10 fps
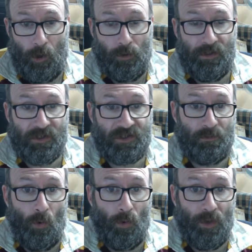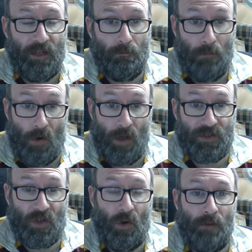early this morning,
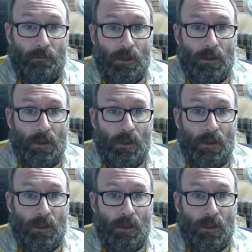my time.